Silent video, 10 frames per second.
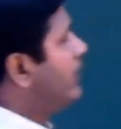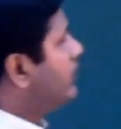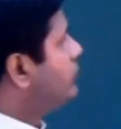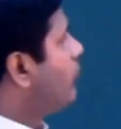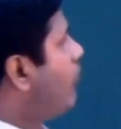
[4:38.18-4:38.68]

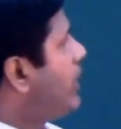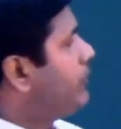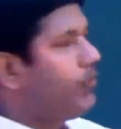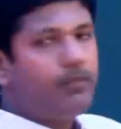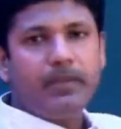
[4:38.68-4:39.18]
so
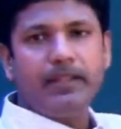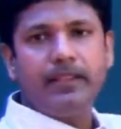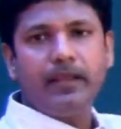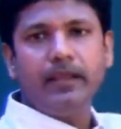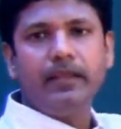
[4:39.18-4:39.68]
what would be
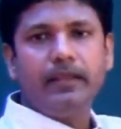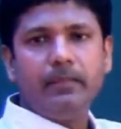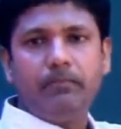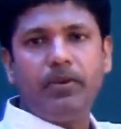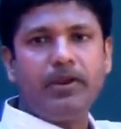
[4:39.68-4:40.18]
the
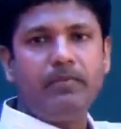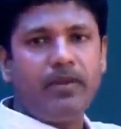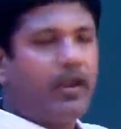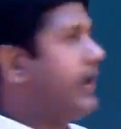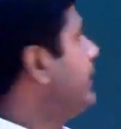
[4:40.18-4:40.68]

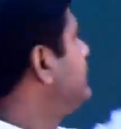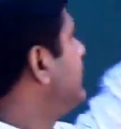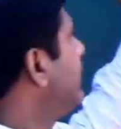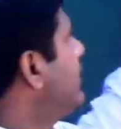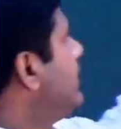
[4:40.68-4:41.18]
perimeter? And it's
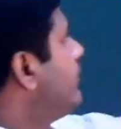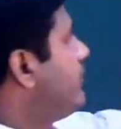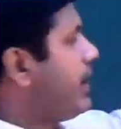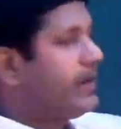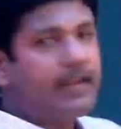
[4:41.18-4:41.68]
a
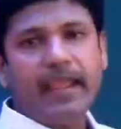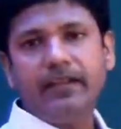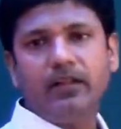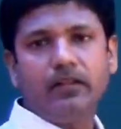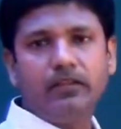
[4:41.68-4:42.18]

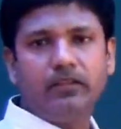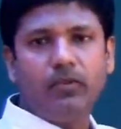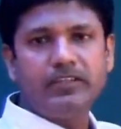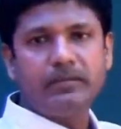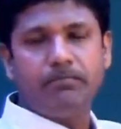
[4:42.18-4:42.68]
rectangle.
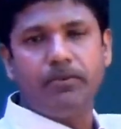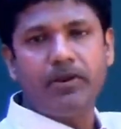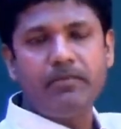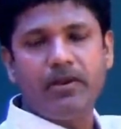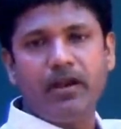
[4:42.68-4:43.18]
What is the
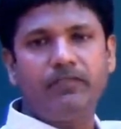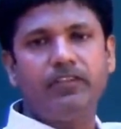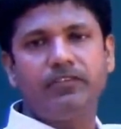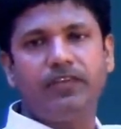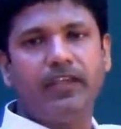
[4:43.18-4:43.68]
perimeter of
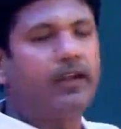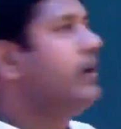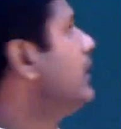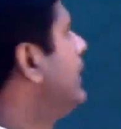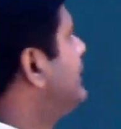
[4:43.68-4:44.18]
this figure?
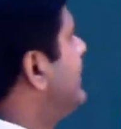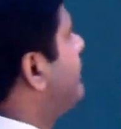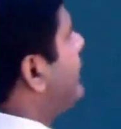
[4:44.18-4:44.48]
Let's say if I